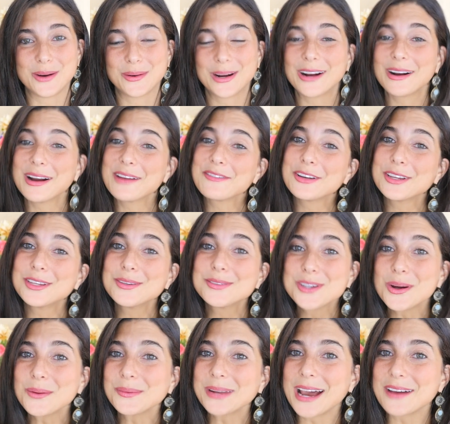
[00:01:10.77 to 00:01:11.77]
However, you
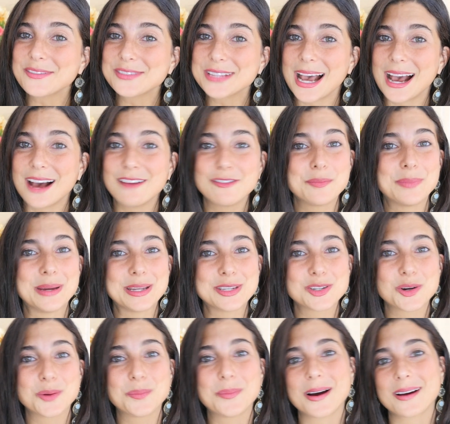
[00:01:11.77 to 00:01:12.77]
don't have to have a
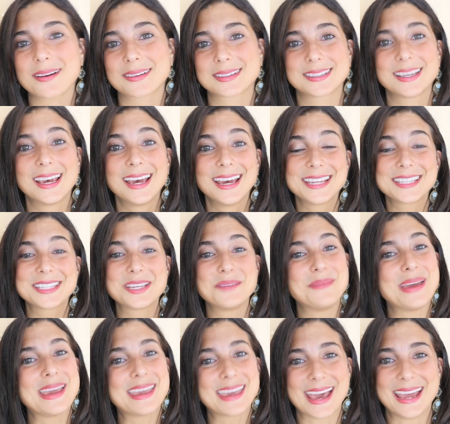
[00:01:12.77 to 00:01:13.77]
bento box to
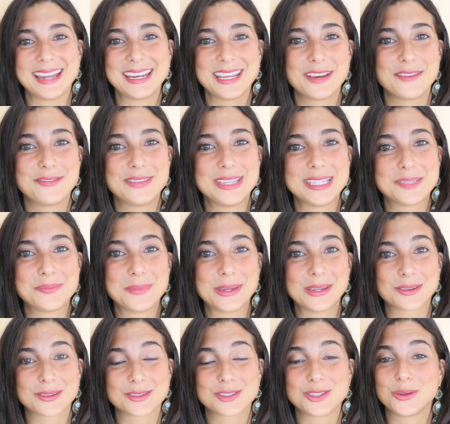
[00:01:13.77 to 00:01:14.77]
make any of these
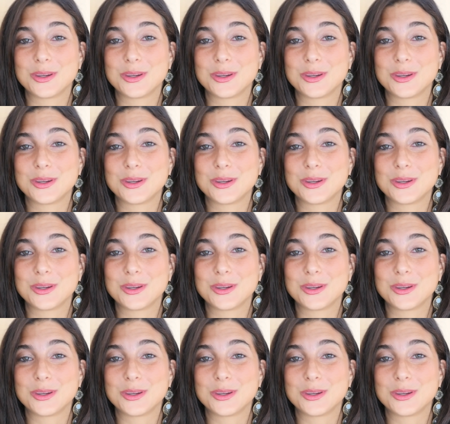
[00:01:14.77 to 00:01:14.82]
meals.